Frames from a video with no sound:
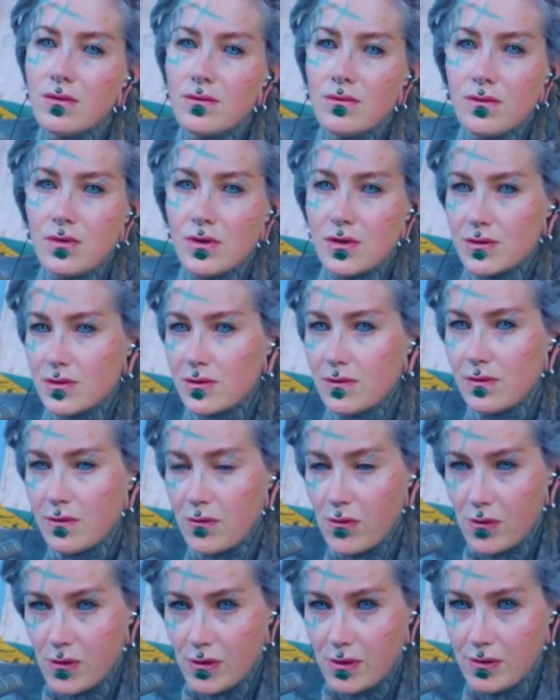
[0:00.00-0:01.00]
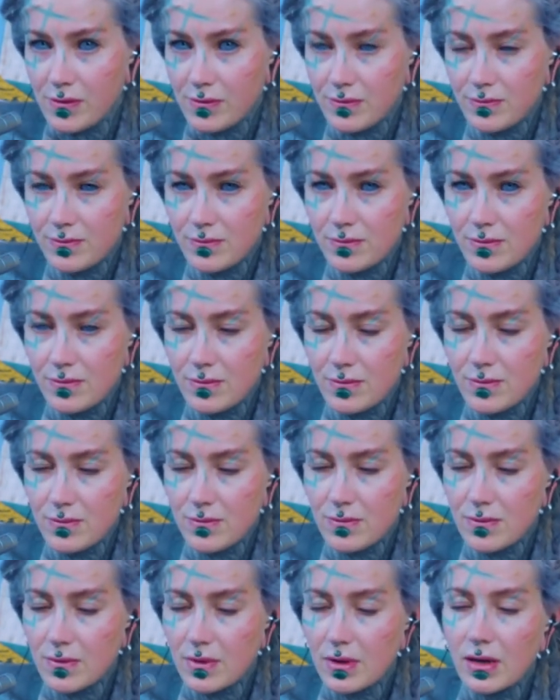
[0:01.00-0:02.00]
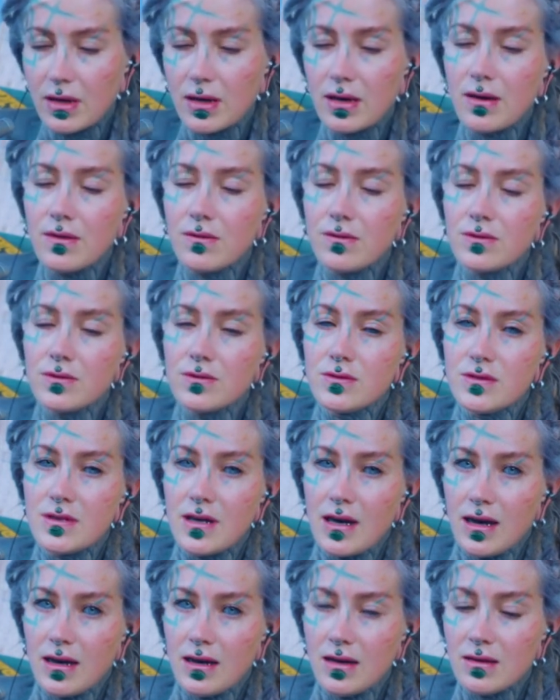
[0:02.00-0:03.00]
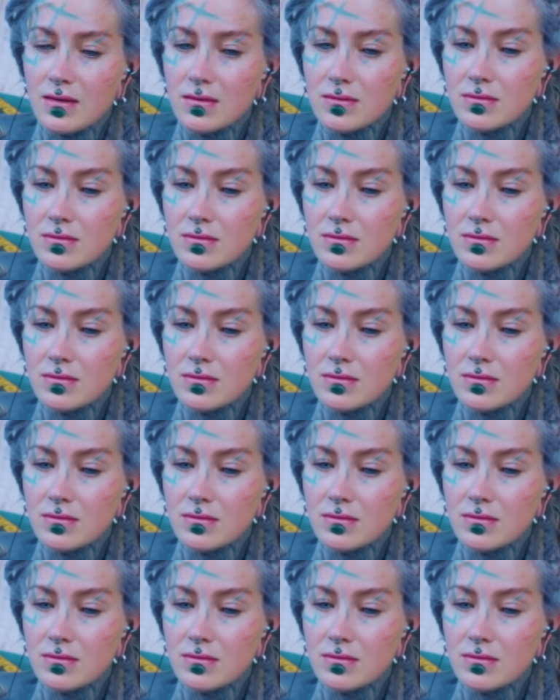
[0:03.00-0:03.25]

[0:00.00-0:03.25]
First of all, I have to say